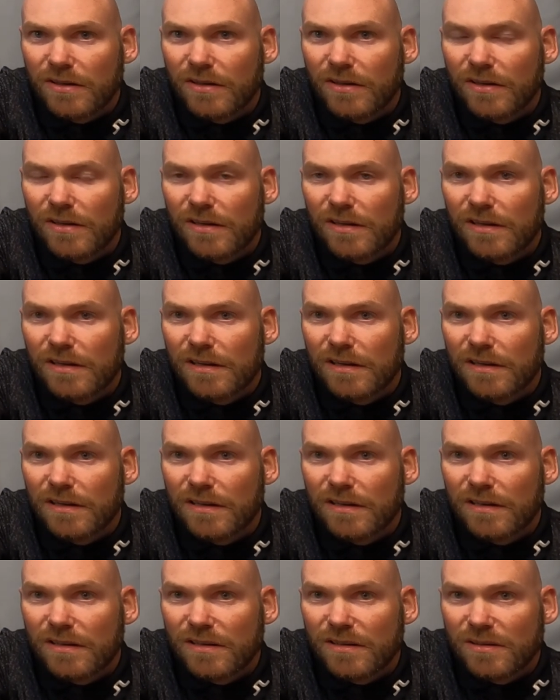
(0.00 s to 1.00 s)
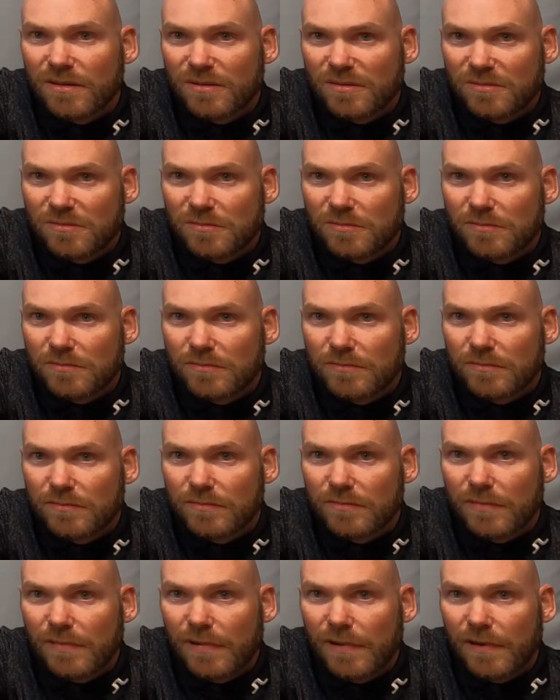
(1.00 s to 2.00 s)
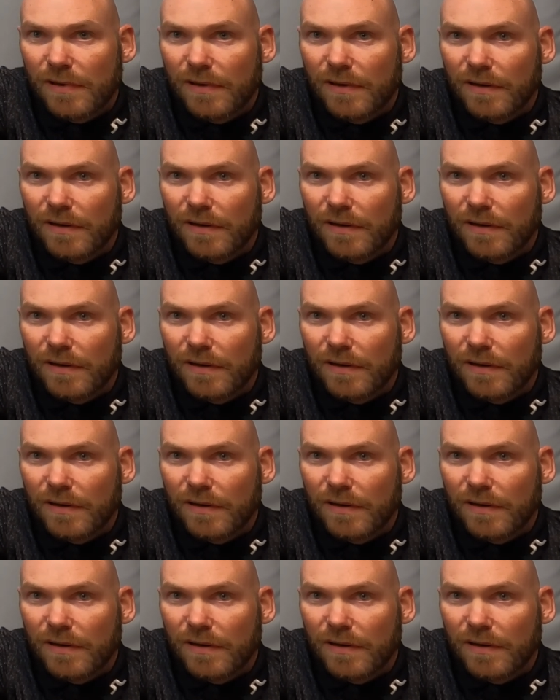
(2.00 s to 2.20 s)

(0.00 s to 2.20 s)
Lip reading: Nothing is said.